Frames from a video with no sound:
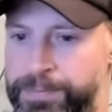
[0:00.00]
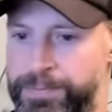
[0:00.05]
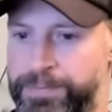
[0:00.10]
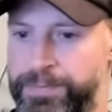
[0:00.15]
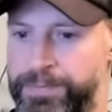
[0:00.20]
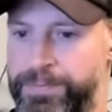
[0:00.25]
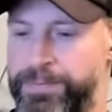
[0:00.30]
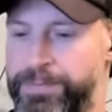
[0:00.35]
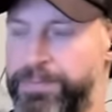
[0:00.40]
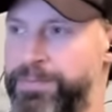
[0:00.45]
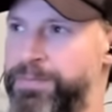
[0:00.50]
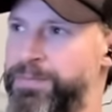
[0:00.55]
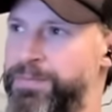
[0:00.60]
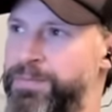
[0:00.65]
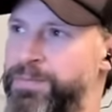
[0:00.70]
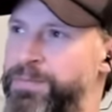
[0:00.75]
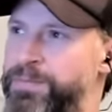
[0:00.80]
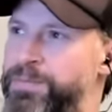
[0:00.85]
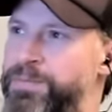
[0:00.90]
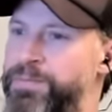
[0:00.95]

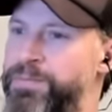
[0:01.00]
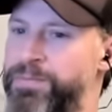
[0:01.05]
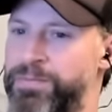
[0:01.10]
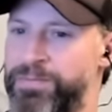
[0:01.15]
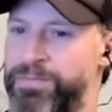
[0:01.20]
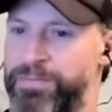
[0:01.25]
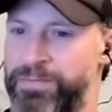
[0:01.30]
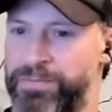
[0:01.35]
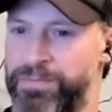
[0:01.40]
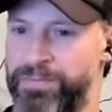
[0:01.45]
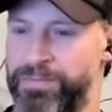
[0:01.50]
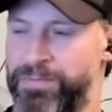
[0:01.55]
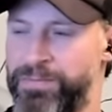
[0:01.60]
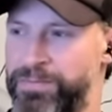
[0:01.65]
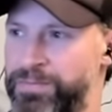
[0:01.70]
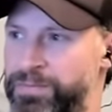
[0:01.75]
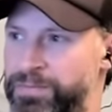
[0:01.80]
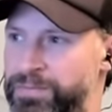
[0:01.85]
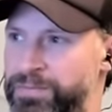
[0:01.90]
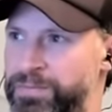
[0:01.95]

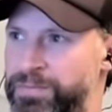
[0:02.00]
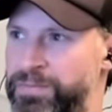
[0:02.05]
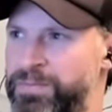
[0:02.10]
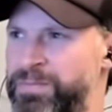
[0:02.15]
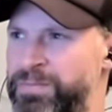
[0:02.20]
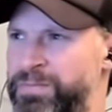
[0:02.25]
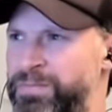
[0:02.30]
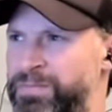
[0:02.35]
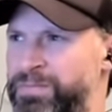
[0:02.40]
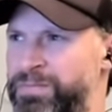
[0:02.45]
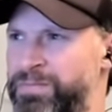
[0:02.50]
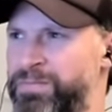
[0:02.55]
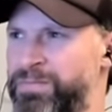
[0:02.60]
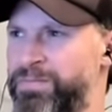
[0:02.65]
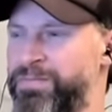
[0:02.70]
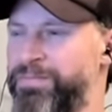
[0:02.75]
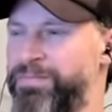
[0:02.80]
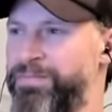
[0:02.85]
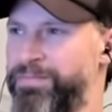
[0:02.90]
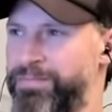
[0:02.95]

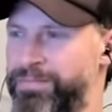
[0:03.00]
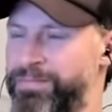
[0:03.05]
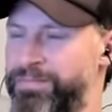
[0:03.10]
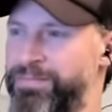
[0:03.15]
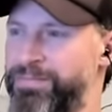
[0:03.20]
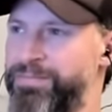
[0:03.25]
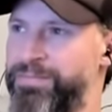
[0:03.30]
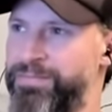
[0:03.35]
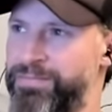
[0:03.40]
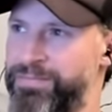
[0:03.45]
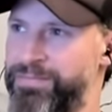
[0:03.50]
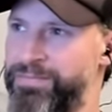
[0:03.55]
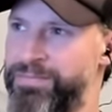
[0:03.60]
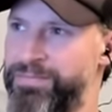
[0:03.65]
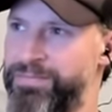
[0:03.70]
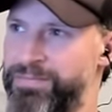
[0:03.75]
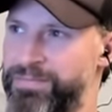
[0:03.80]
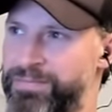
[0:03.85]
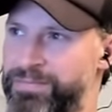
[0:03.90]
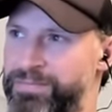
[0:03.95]

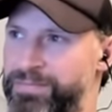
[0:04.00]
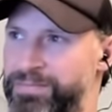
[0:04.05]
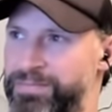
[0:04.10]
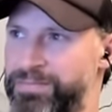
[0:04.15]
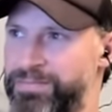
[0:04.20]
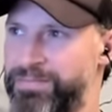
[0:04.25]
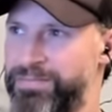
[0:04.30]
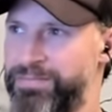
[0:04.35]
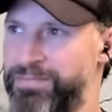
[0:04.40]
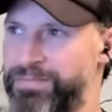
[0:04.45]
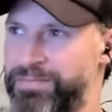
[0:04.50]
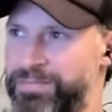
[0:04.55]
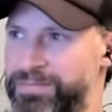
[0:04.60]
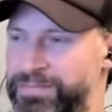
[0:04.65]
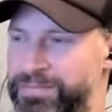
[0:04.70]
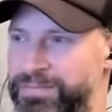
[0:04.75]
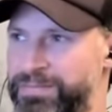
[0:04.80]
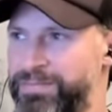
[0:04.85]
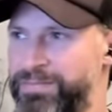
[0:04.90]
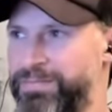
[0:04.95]

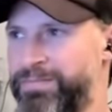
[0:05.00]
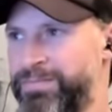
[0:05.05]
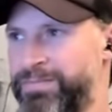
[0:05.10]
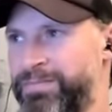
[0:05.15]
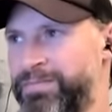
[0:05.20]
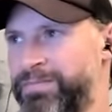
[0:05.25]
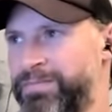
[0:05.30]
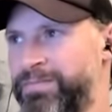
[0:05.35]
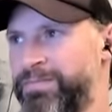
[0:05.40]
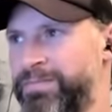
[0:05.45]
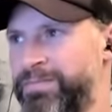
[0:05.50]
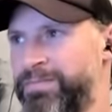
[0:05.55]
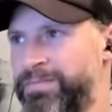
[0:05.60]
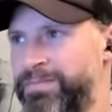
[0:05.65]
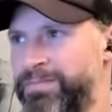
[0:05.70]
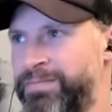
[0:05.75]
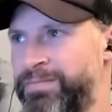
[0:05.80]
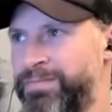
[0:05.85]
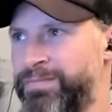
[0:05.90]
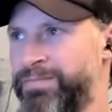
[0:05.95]

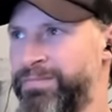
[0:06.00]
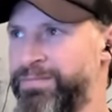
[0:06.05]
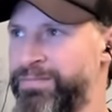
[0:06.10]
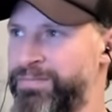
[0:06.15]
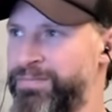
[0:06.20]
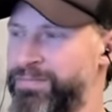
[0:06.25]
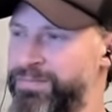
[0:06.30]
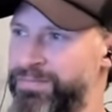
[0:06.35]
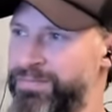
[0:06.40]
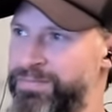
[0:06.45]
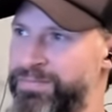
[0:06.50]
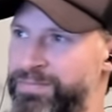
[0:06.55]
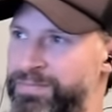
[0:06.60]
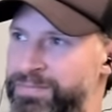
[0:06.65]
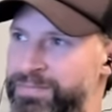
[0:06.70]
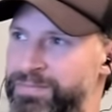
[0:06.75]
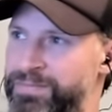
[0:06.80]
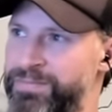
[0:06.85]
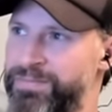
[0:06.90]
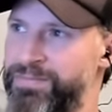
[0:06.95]

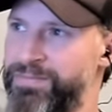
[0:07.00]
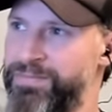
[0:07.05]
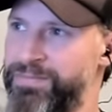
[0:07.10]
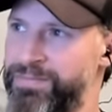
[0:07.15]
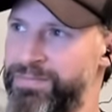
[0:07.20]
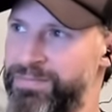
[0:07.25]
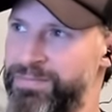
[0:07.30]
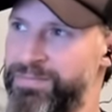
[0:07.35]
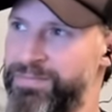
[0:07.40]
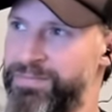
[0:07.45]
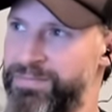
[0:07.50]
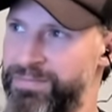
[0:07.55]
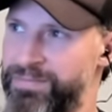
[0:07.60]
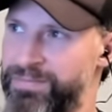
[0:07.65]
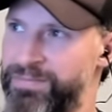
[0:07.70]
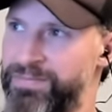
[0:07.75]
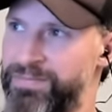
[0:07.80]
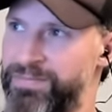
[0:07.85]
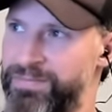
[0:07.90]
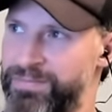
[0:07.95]
This person isn't speaking.